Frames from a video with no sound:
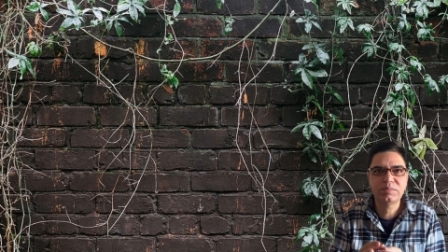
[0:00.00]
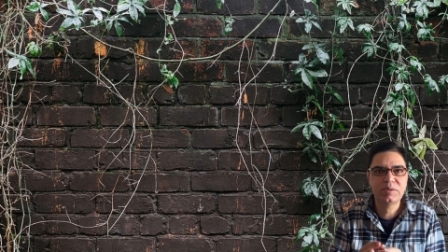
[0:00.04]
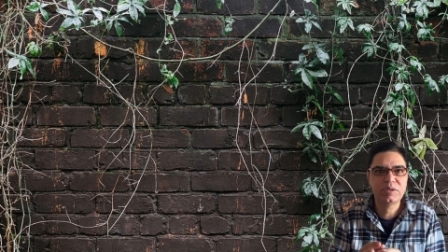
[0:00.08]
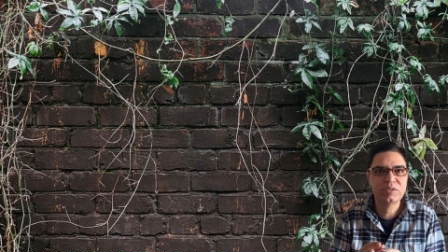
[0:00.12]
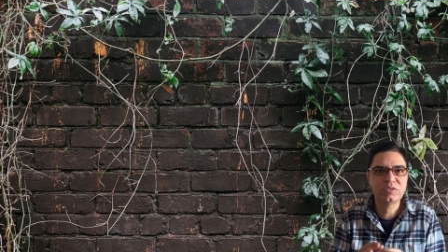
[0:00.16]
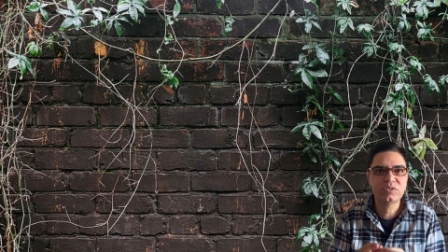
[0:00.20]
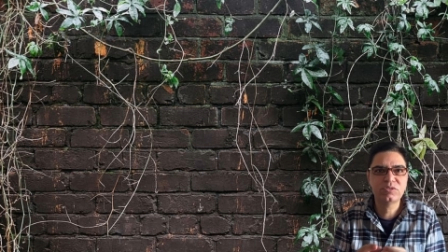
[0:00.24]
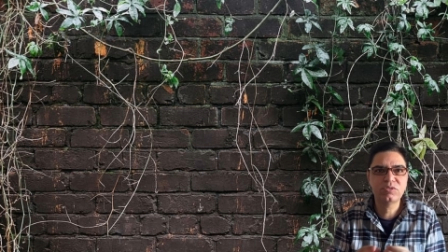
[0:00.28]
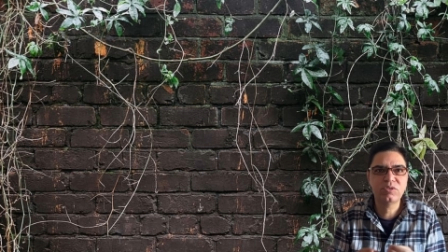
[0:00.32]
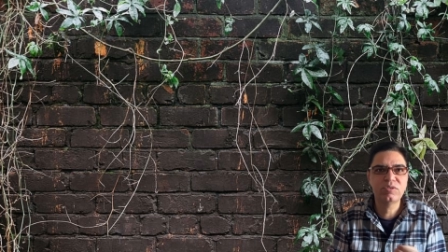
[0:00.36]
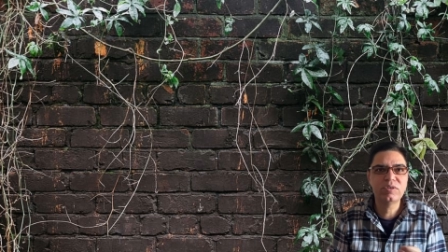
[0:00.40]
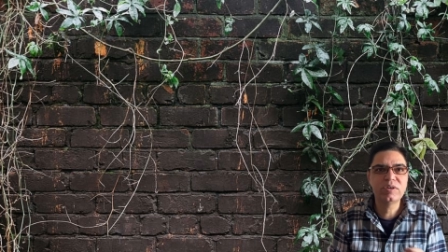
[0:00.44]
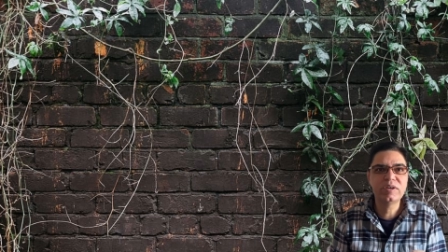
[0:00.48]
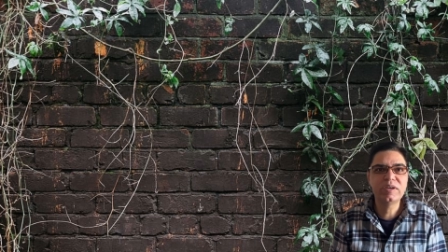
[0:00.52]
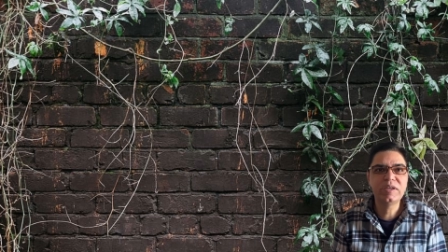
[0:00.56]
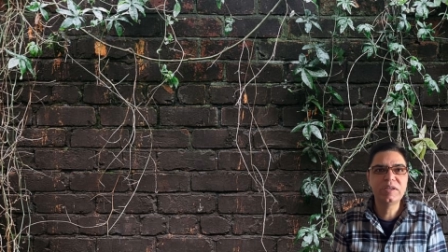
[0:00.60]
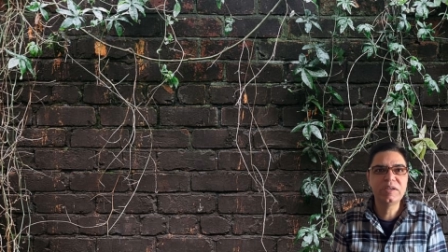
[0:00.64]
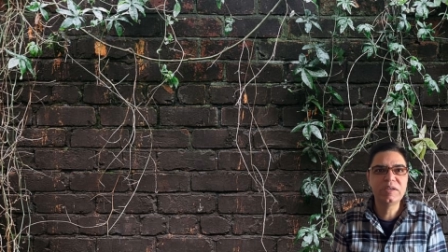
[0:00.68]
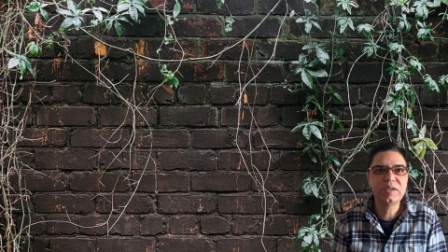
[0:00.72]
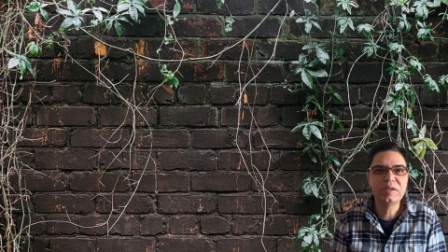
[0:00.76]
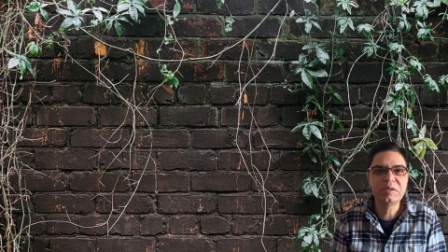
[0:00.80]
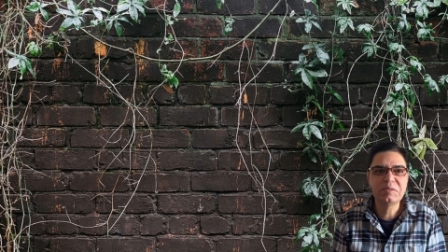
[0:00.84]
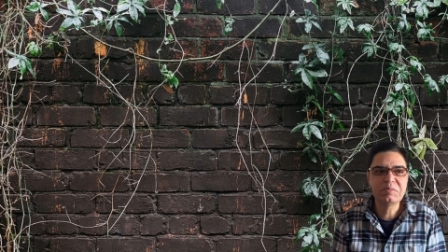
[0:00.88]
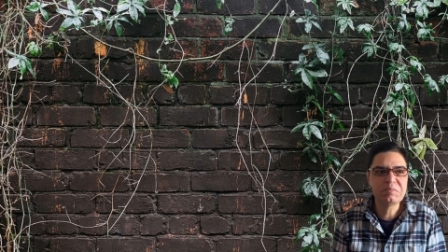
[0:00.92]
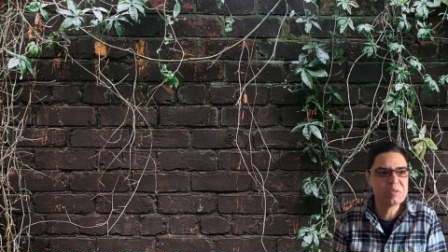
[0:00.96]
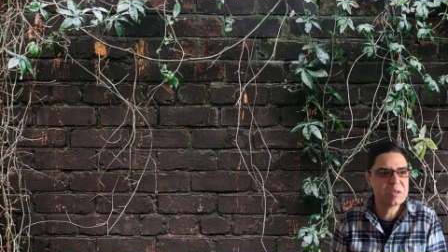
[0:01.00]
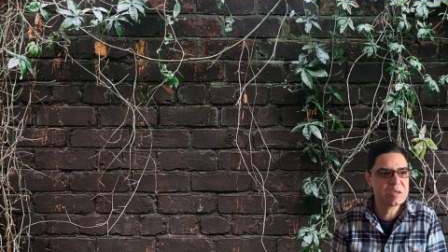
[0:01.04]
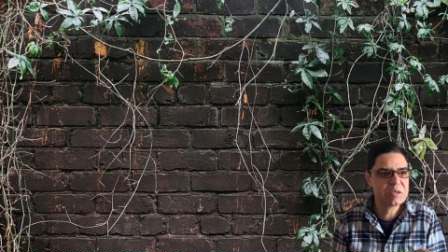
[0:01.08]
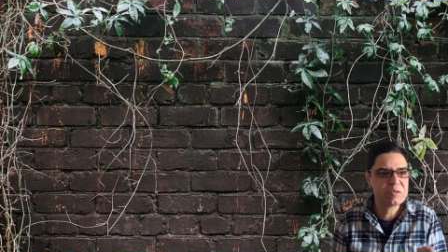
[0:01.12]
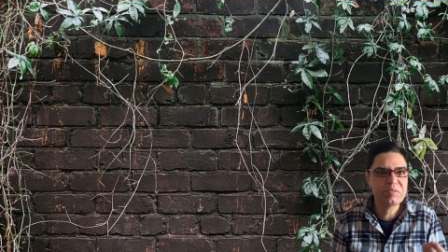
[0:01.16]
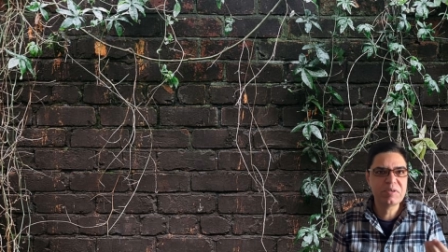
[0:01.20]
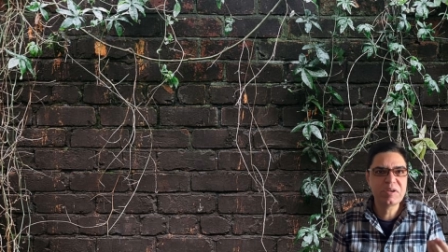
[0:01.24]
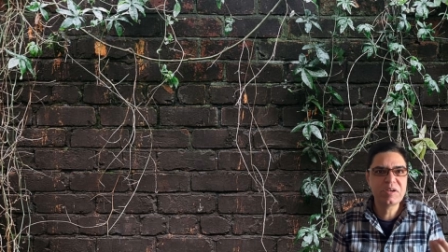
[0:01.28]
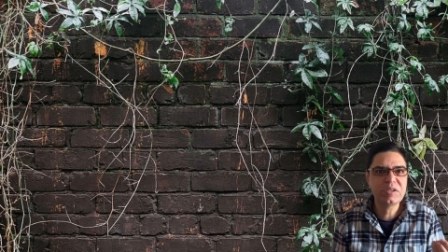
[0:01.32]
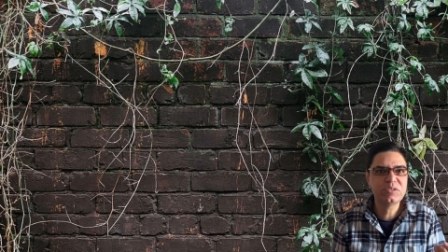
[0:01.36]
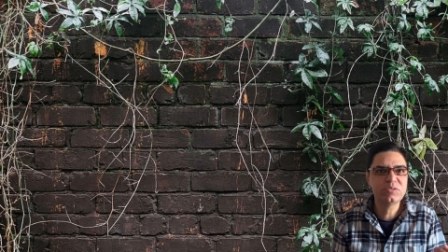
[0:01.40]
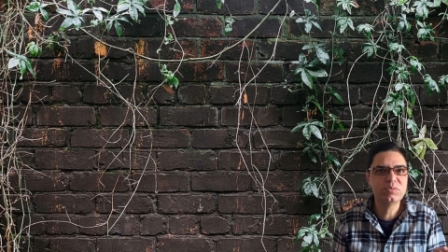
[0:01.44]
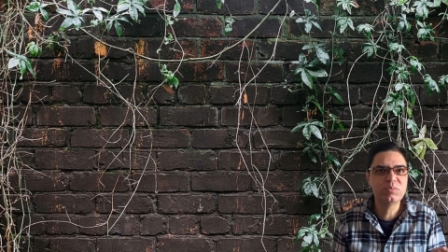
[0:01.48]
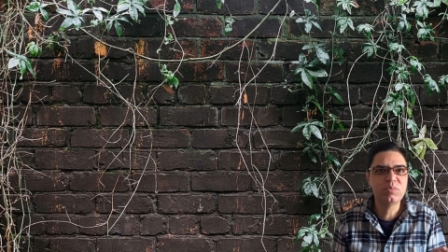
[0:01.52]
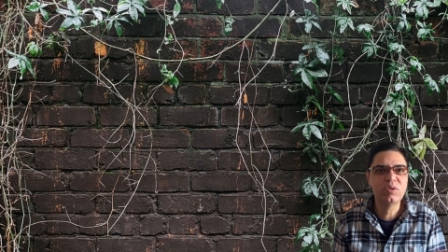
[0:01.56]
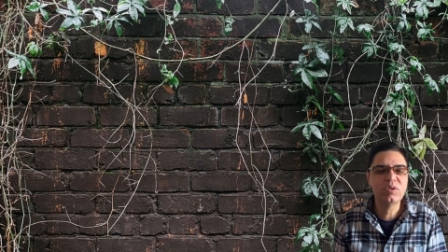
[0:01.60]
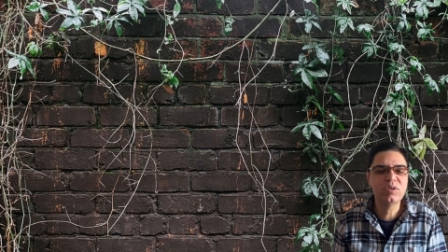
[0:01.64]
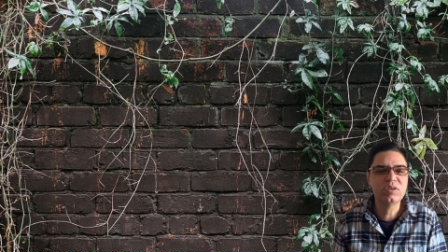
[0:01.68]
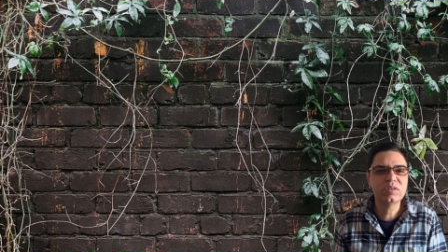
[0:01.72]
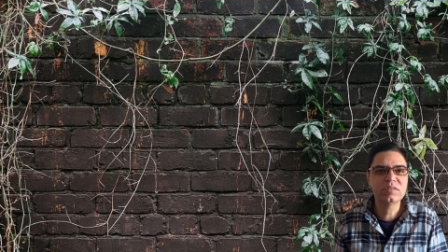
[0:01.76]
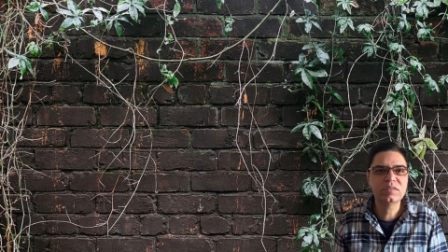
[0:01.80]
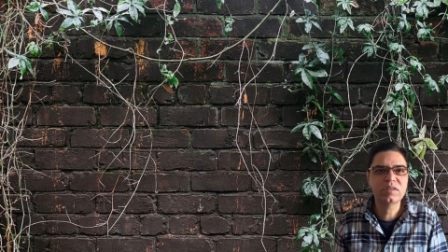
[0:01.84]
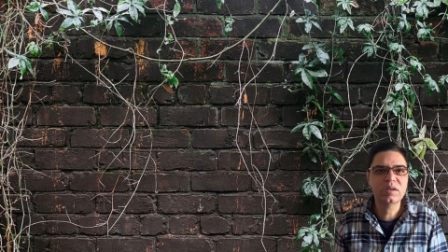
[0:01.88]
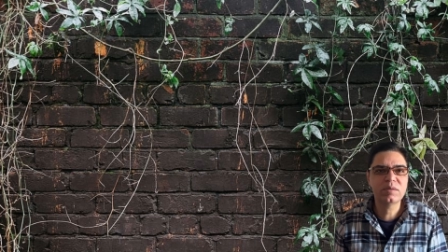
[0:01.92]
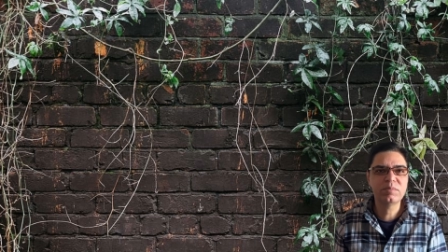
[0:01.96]
present only in a very
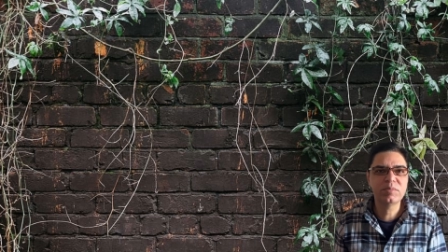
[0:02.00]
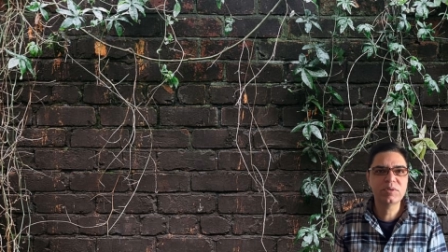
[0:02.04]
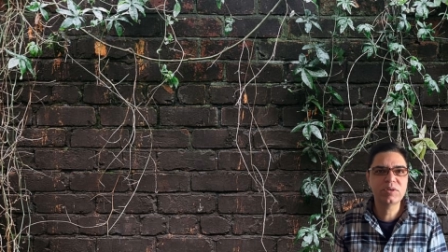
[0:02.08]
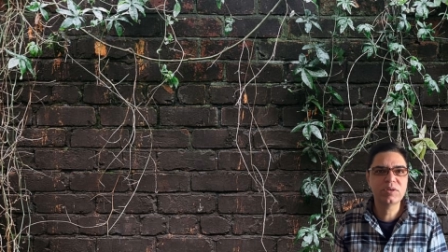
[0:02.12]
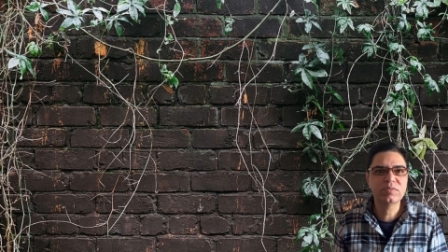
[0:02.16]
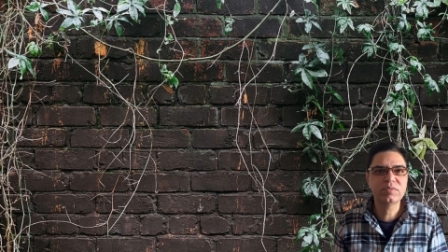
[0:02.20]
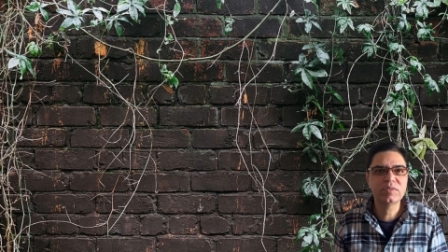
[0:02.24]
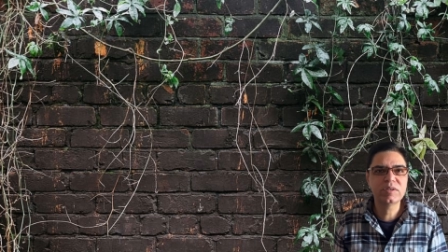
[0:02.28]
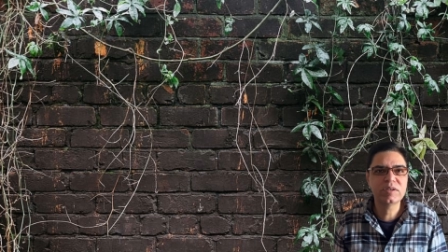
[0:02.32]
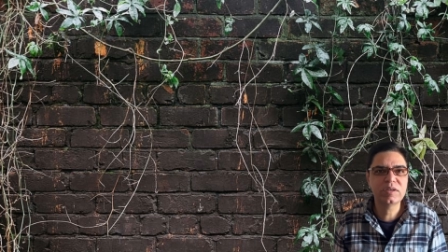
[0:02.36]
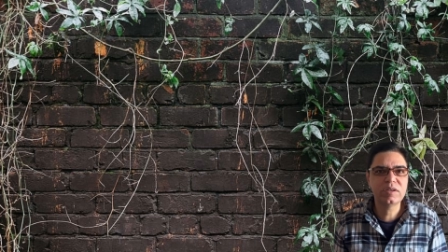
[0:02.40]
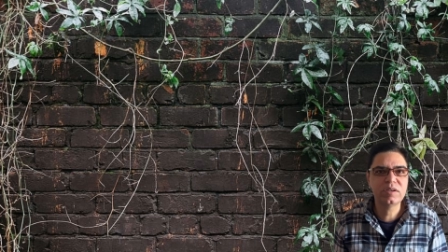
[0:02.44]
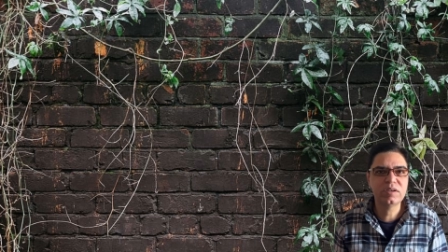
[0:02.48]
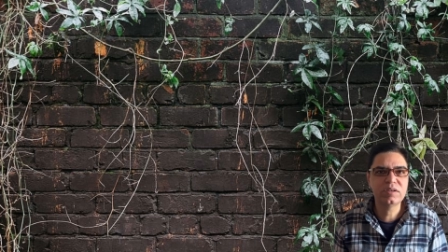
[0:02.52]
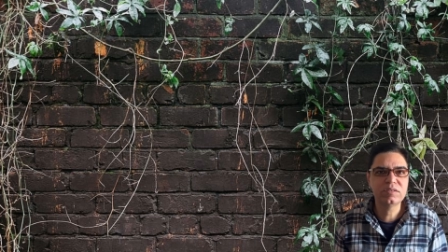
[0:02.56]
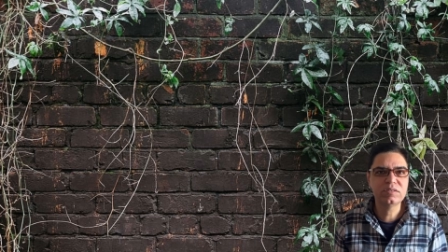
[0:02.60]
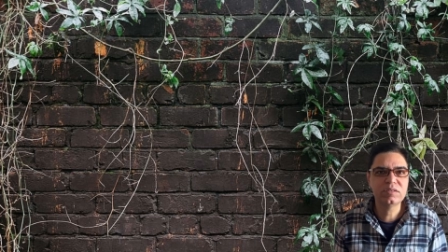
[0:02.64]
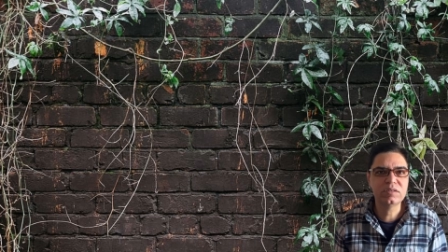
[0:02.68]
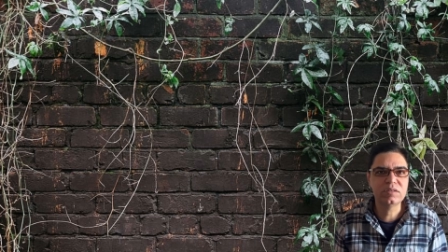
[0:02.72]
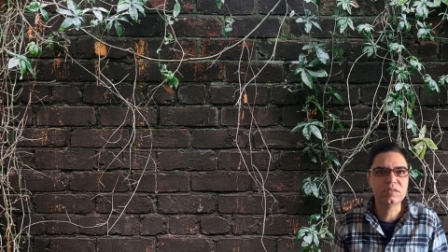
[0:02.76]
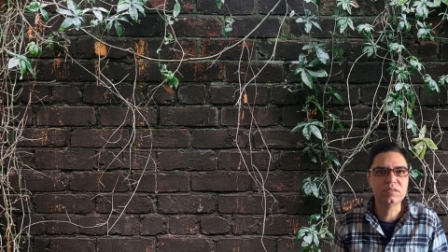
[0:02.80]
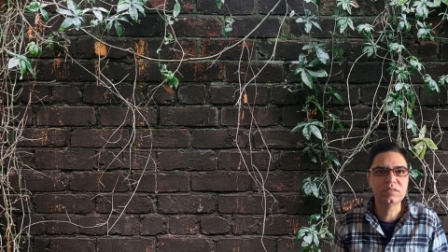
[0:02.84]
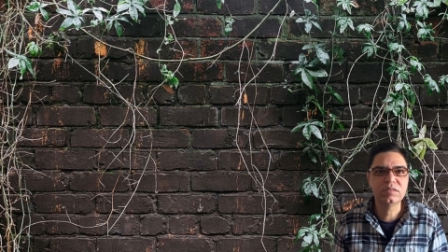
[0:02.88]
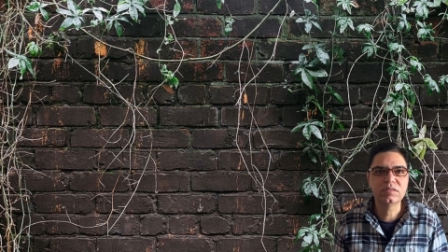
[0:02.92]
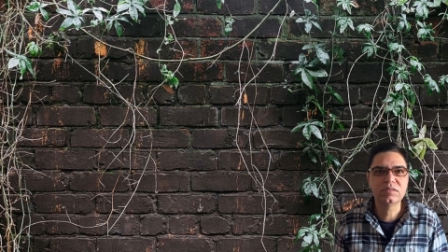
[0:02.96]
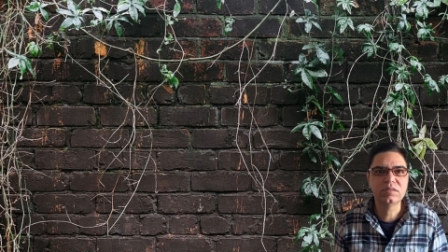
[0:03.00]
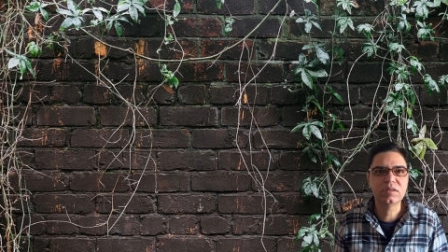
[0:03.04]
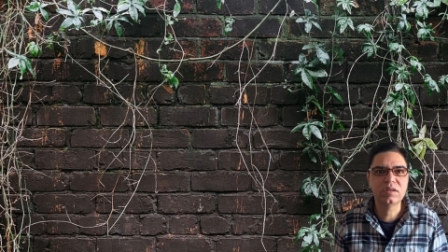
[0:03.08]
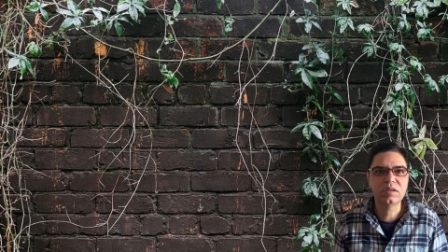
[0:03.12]
small segment of the cases?